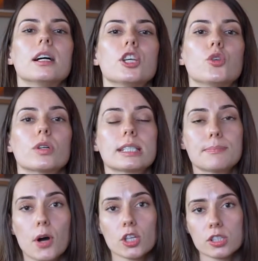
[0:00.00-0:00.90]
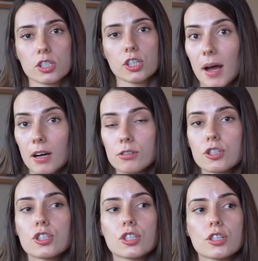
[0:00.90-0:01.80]
your spouse
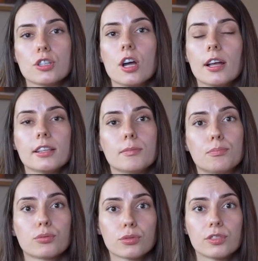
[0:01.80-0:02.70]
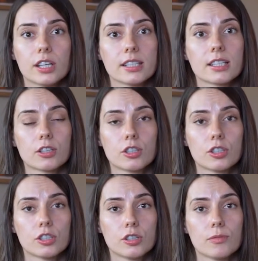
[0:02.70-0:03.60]
to prove that it's a
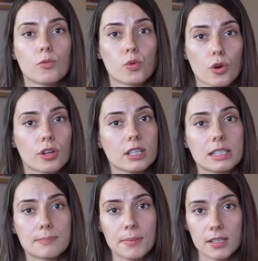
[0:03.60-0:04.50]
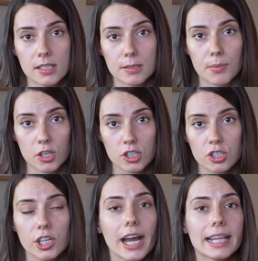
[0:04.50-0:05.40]
worthy
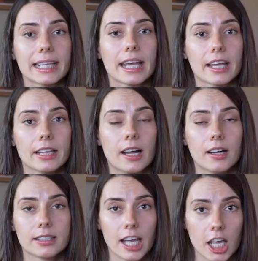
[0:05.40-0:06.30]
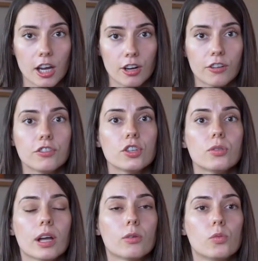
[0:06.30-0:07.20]
sponsor and can take care of
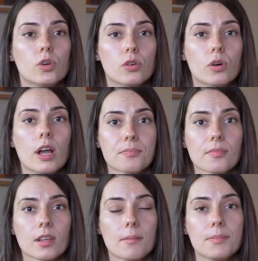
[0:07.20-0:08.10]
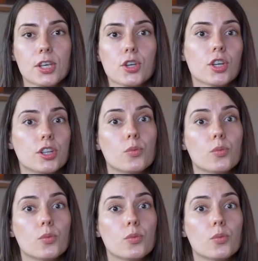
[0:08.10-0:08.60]
you and will be the